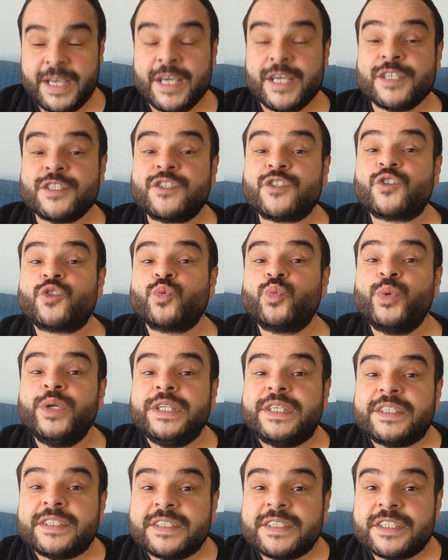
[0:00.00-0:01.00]

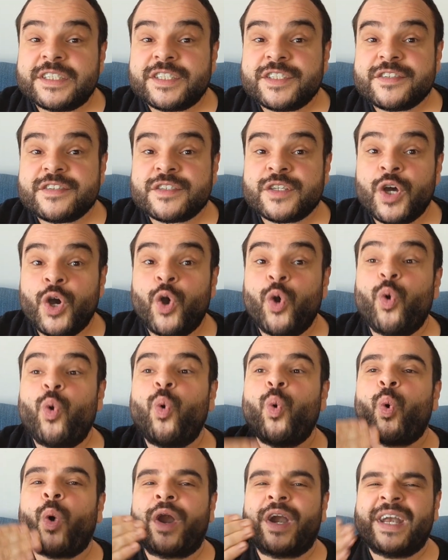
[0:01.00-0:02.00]
Sweeteners
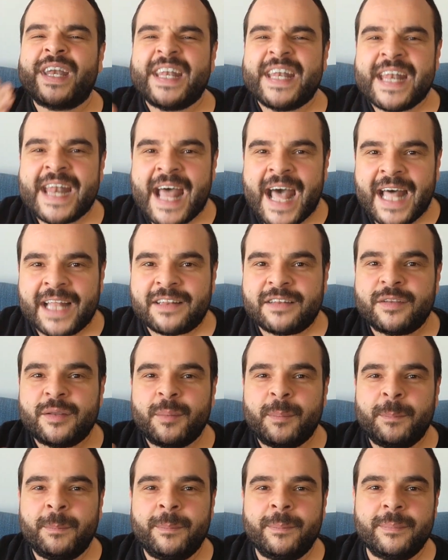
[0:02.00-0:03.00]
who are not
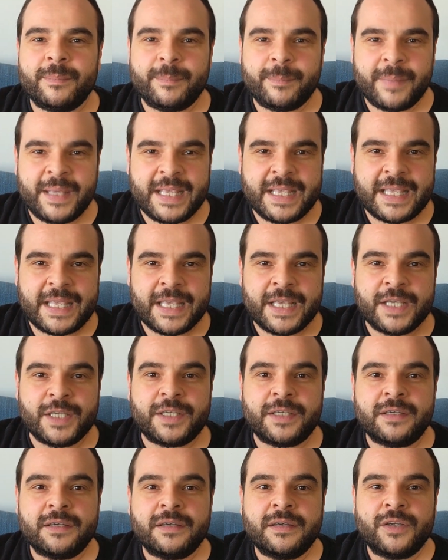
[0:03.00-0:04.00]
making
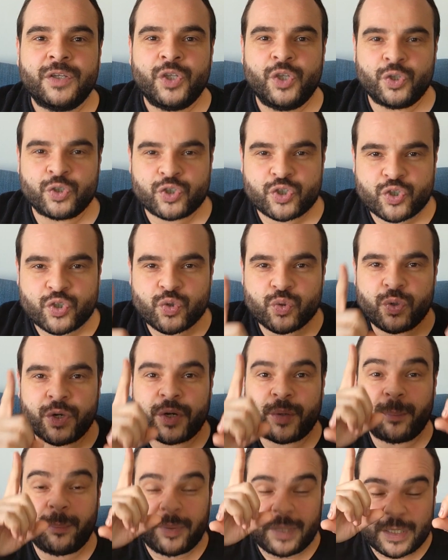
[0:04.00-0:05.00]
your
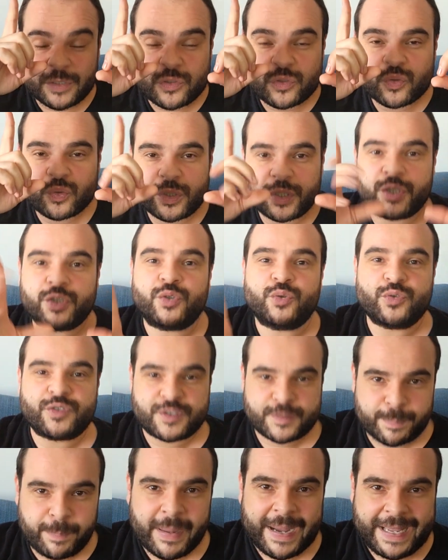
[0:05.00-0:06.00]
sugar, blood sugar to
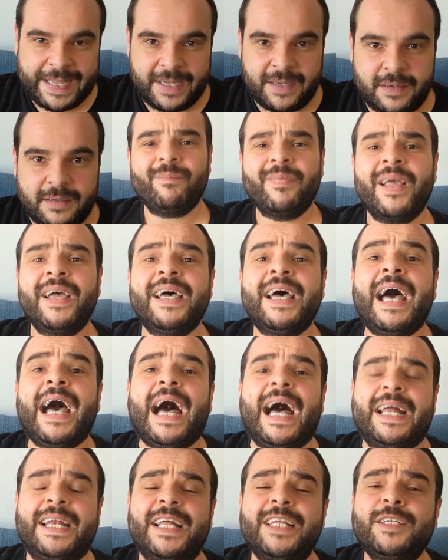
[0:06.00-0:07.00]
spike.
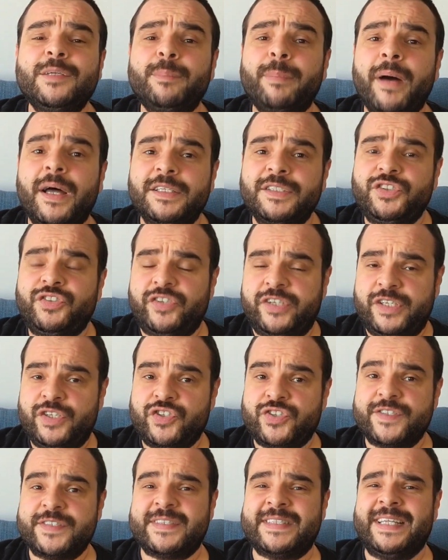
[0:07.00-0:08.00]
Another body
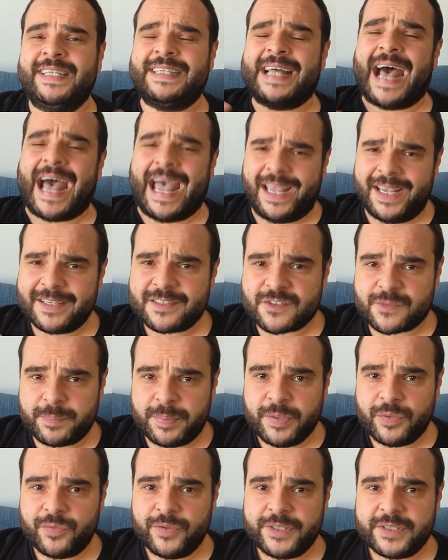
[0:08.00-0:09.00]
changes that I
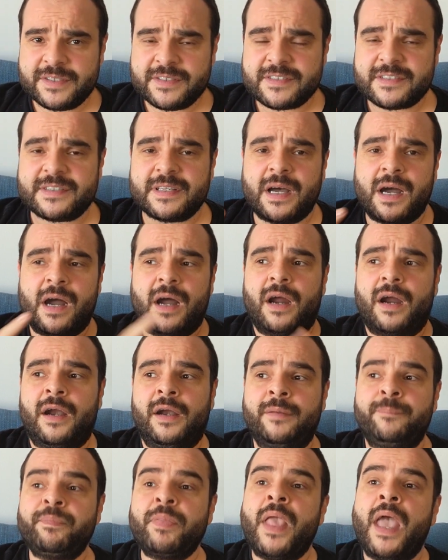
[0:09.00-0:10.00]
experience
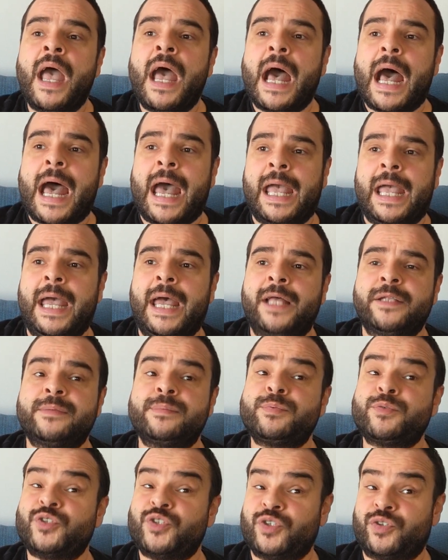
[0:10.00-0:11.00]
are I had
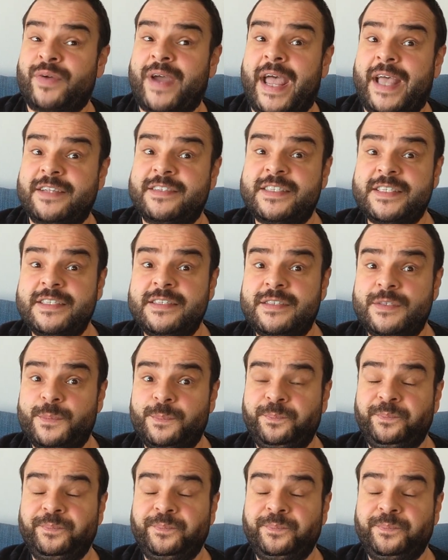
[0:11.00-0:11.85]
psoriasis